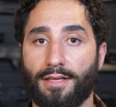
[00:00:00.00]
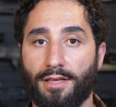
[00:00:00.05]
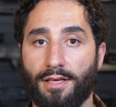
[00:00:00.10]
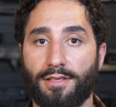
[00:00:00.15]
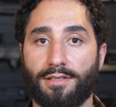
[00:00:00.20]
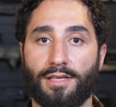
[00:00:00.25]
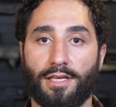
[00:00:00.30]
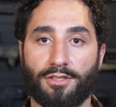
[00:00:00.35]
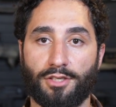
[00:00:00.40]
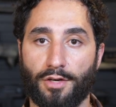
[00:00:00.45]

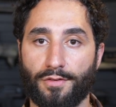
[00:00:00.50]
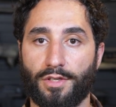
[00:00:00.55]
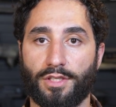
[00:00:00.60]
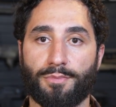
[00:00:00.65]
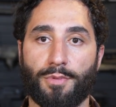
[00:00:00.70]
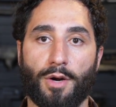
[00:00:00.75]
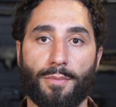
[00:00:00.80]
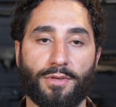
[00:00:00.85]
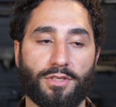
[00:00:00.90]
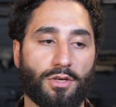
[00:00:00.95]
this that serves its
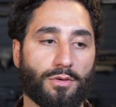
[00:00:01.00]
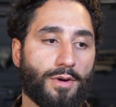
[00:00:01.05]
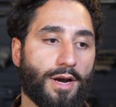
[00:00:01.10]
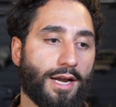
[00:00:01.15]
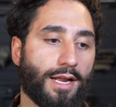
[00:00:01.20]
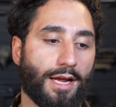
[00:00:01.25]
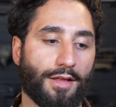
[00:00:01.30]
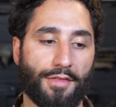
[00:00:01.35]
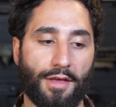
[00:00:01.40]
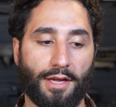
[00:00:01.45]
purpose
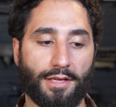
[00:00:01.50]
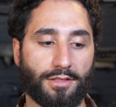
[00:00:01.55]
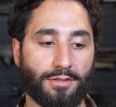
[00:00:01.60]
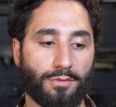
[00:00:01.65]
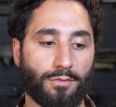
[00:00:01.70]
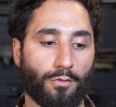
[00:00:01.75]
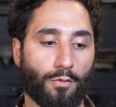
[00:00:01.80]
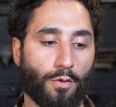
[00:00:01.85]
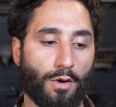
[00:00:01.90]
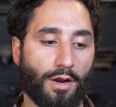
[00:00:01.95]
already, I think
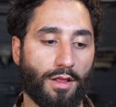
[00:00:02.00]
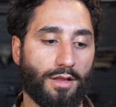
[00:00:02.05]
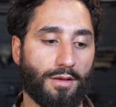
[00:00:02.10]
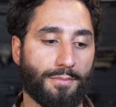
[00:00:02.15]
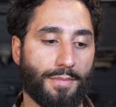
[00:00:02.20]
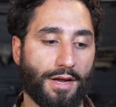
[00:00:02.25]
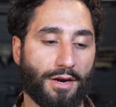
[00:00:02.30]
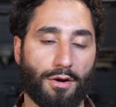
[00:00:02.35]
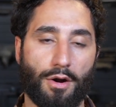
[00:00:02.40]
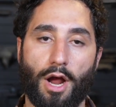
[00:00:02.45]
it's one of the
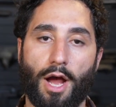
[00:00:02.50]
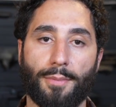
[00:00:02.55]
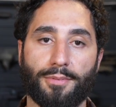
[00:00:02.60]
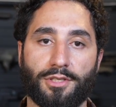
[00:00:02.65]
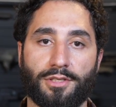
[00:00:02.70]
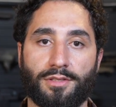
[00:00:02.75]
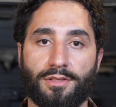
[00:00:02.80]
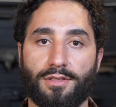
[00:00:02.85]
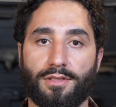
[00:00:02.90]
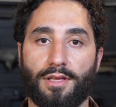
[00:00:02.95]
better
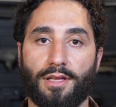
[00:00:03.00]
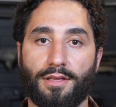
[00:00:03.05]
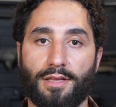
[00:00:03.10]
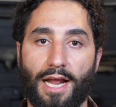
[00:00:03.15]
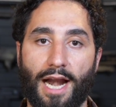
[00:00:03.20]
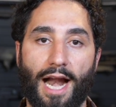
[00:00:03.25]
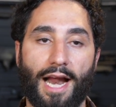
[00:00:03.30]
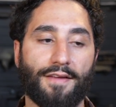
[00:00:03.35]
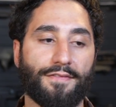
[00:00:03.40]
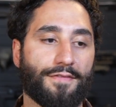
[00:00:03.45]
options that
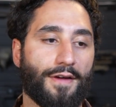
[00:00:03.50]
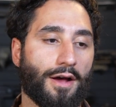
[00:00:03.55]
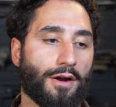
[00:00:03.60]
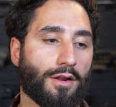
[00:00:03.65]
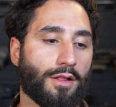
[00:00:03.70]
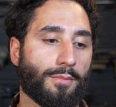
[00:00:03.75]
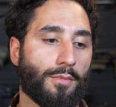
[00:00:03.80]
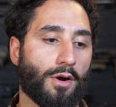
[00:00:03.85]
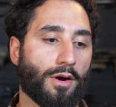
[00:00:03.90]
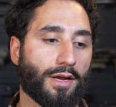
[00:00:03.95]
I've found
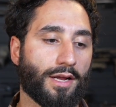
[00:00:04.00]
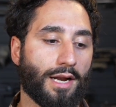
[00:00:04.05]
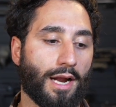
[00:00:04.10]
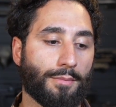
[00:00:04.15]
on the market.